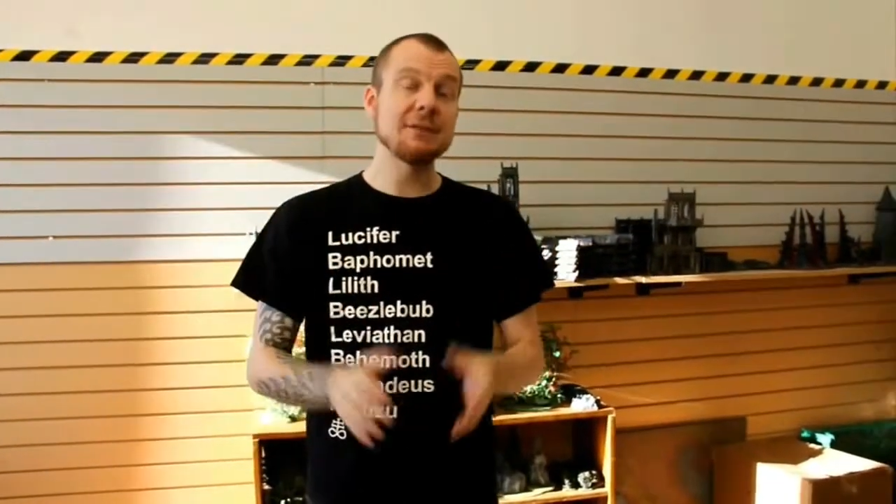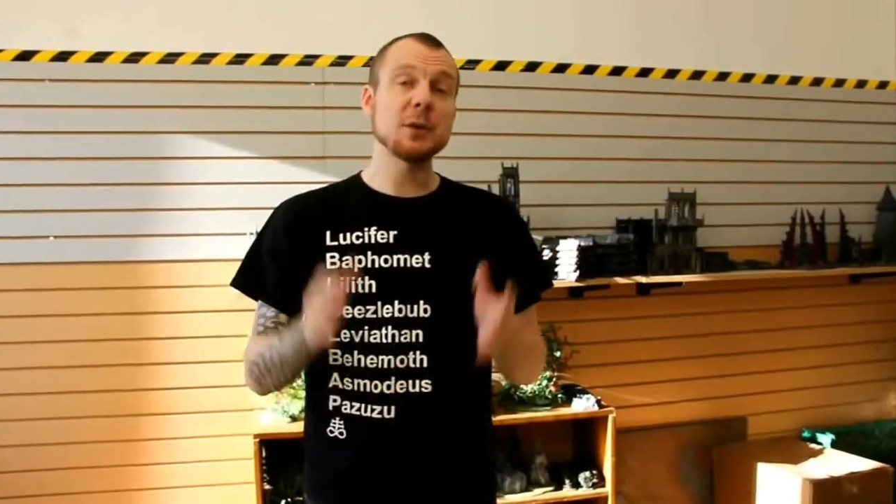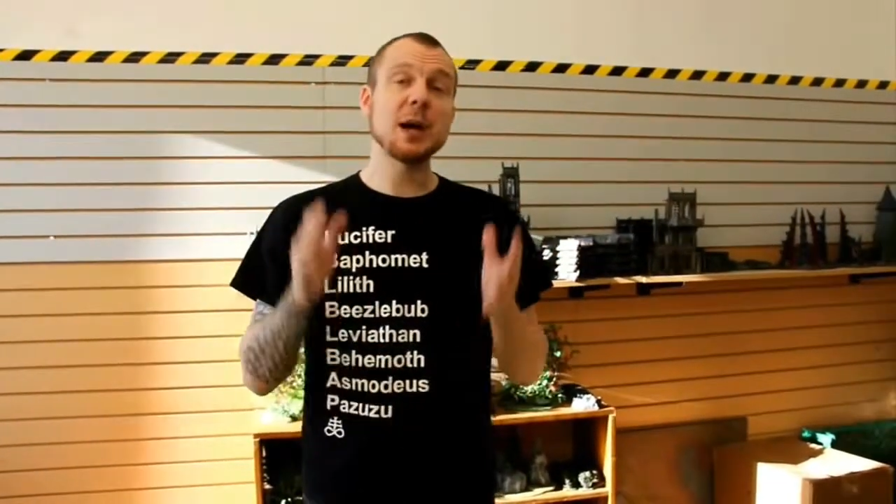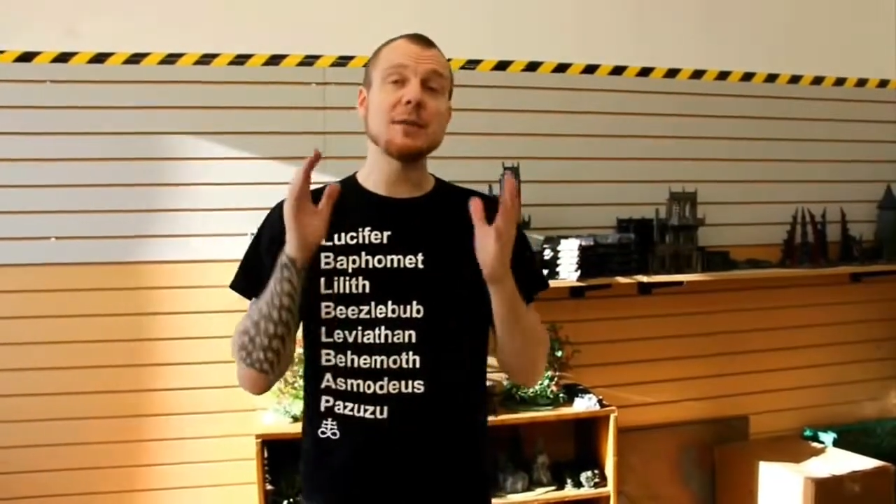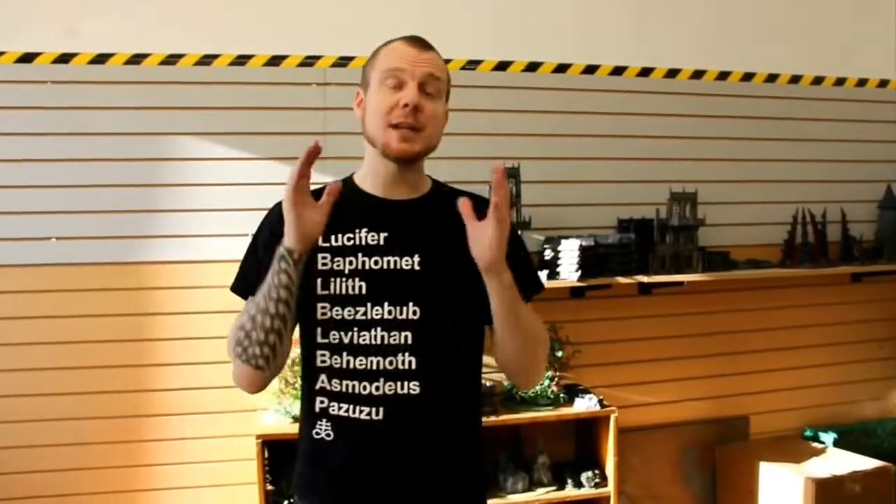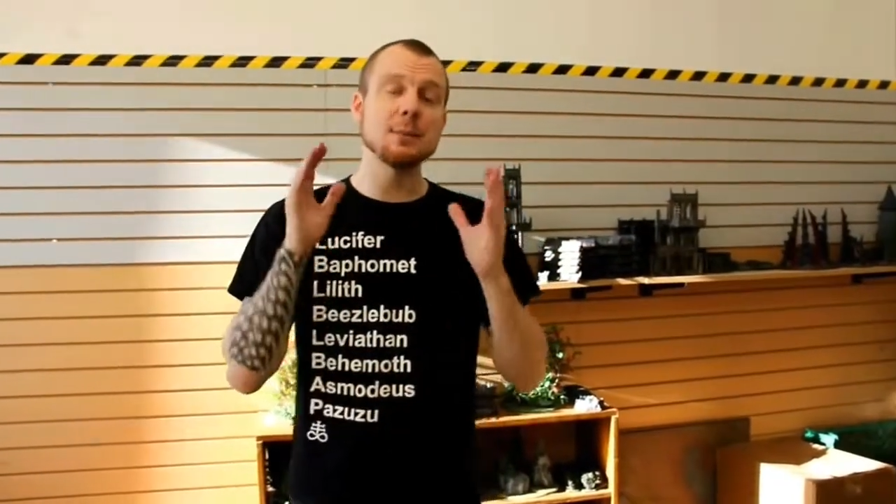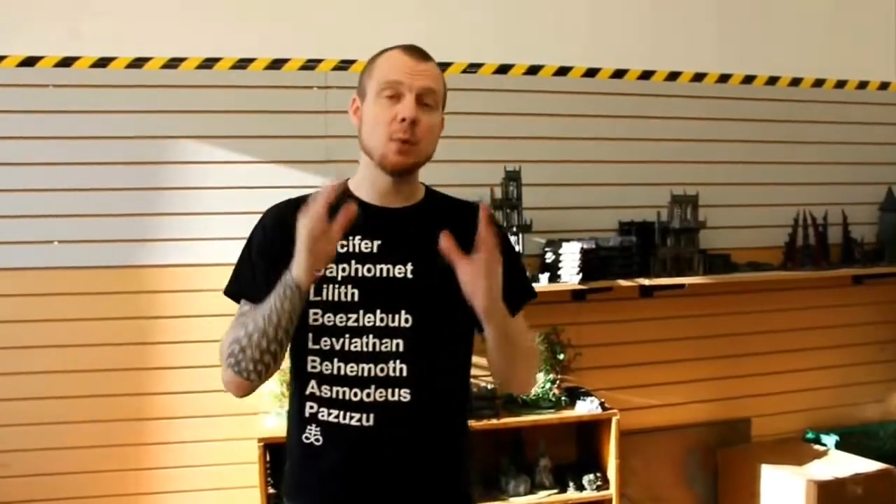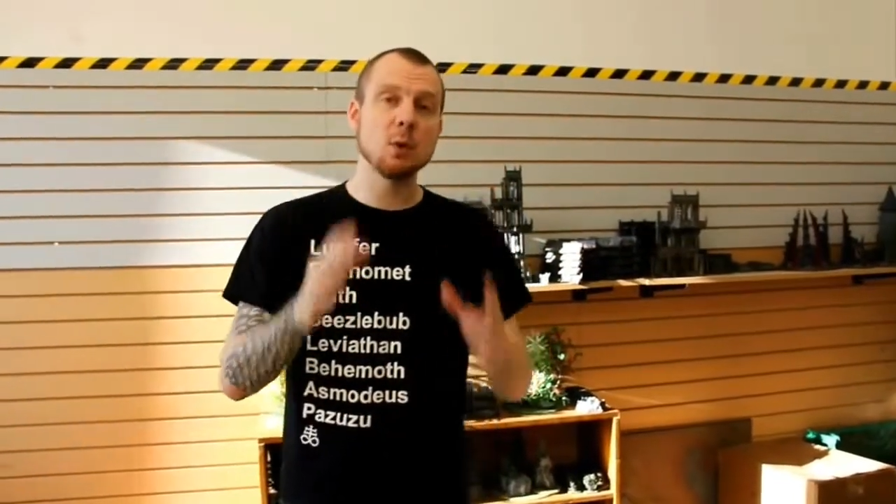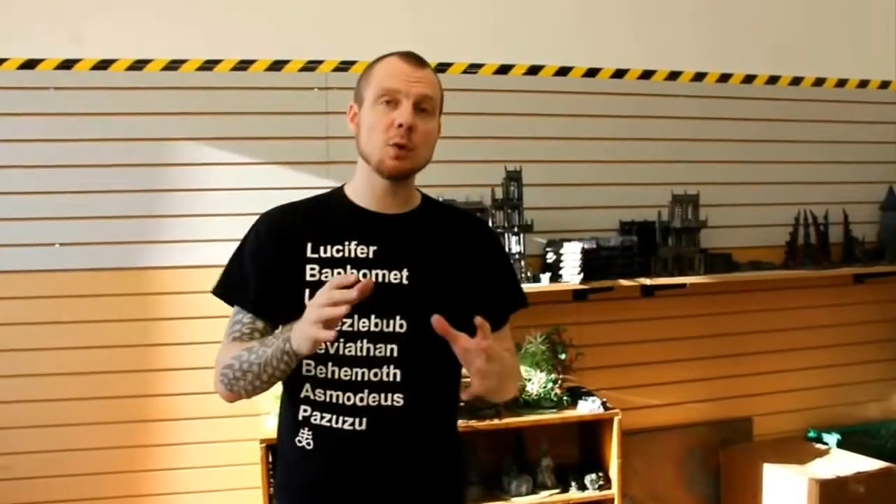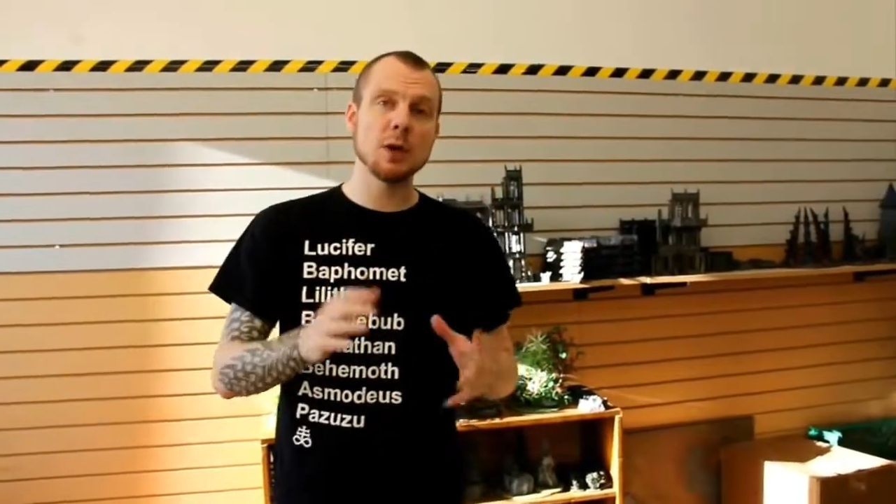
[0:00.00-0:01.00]
If you have any
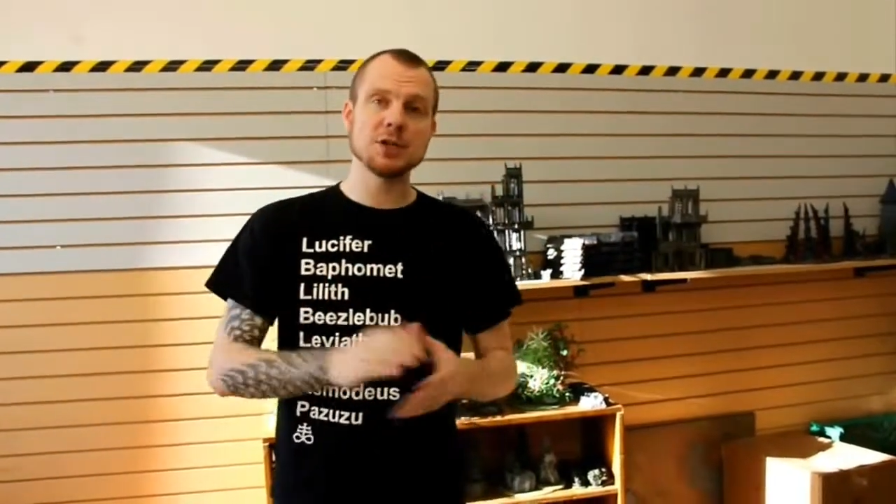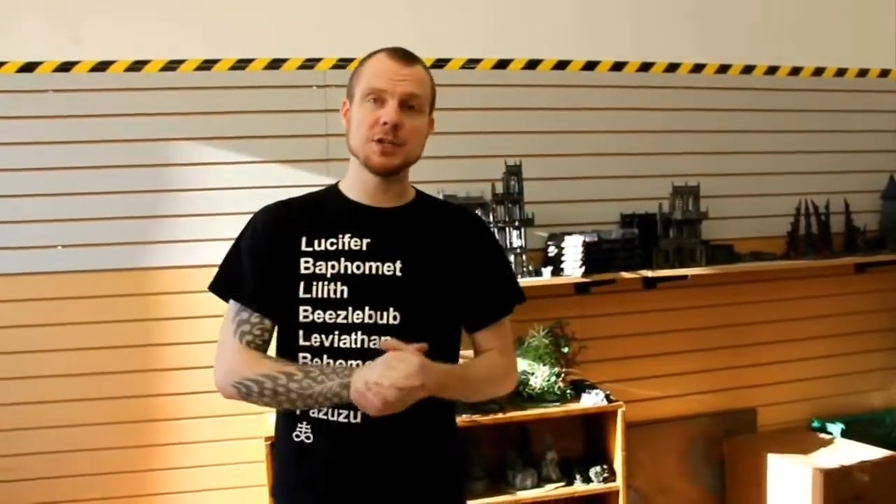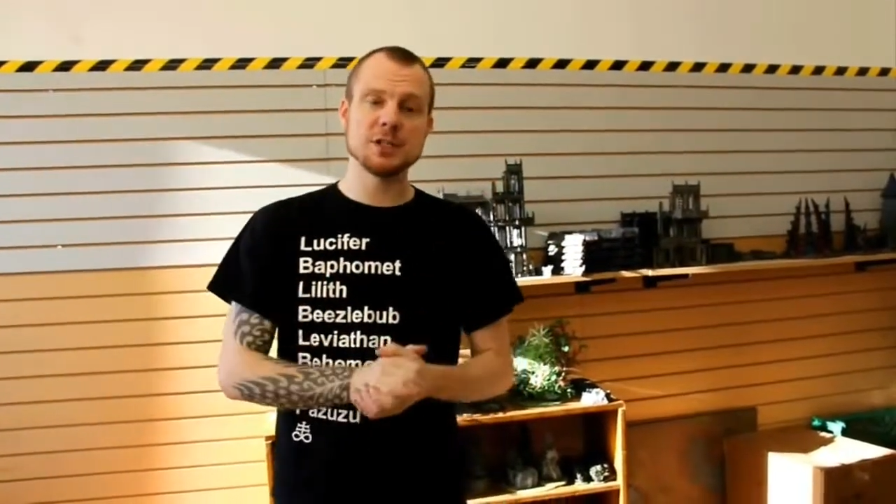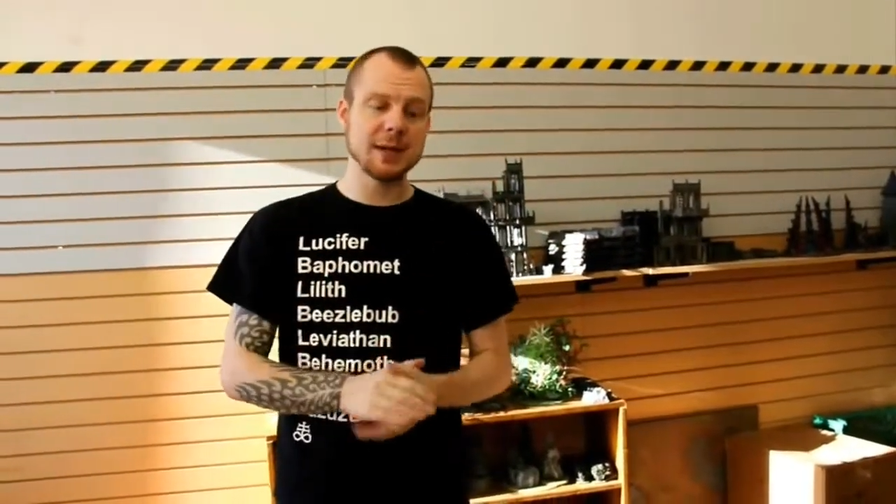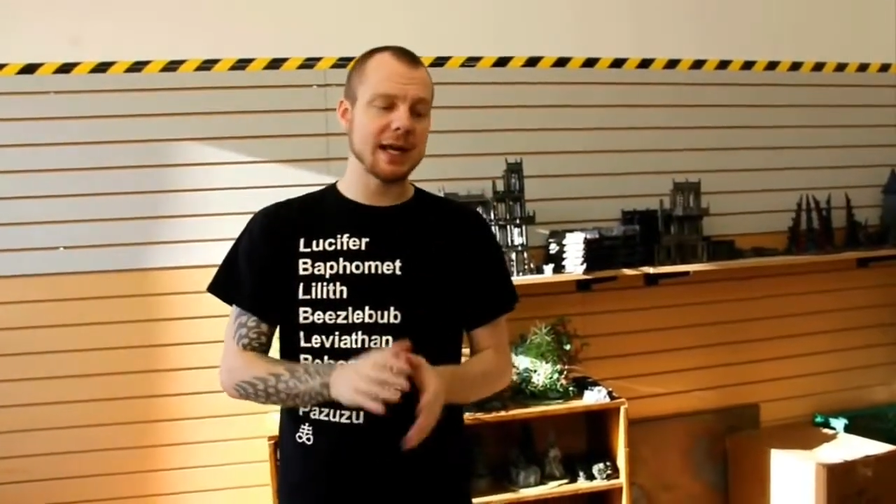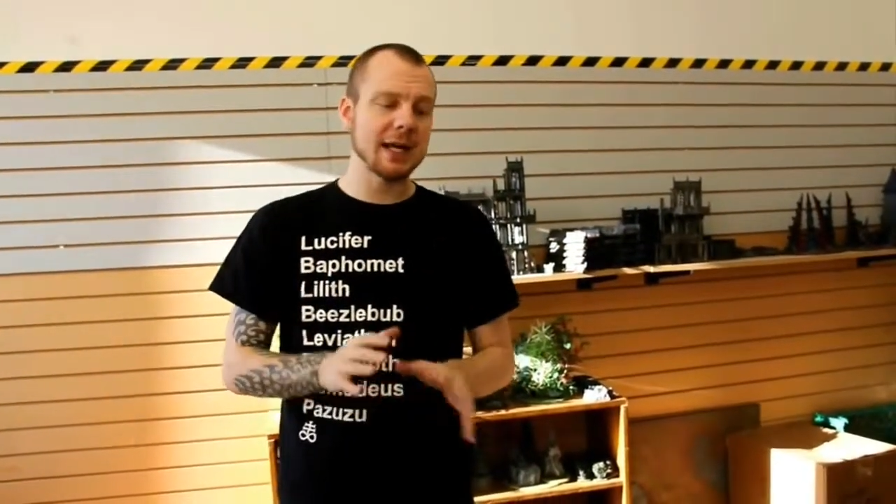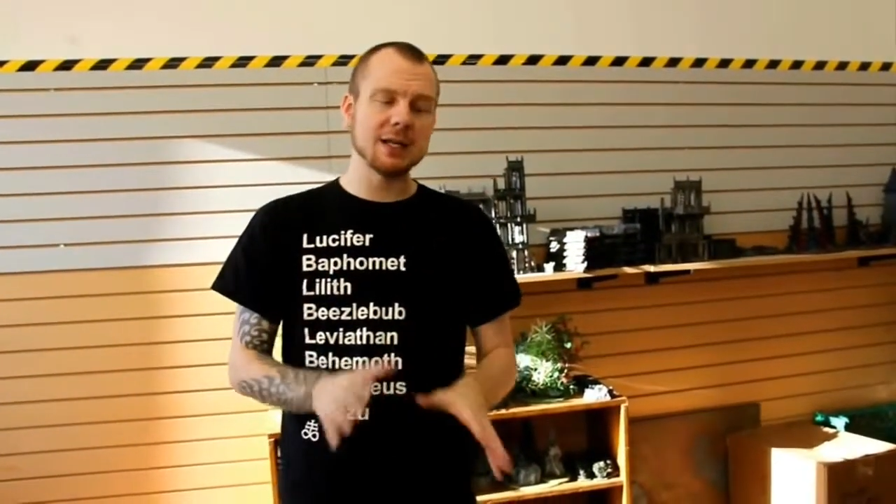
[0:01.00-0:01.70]
more questions about